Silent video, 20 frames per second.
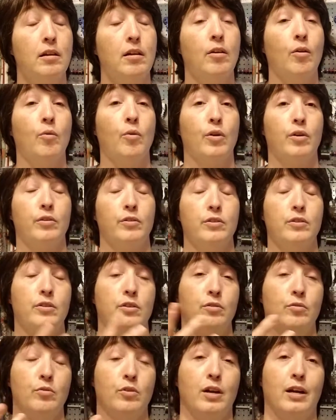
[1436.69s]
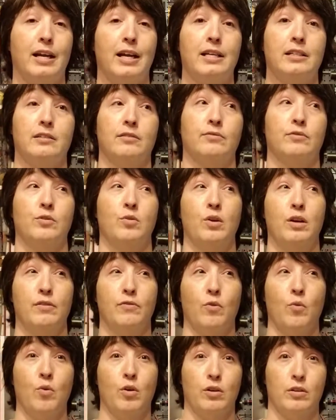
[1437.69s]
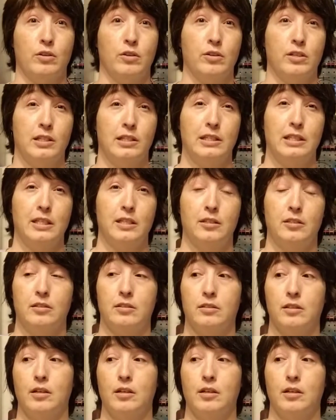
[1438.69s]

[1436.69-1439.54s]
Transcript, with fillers: or you can order a case of 24 or 36.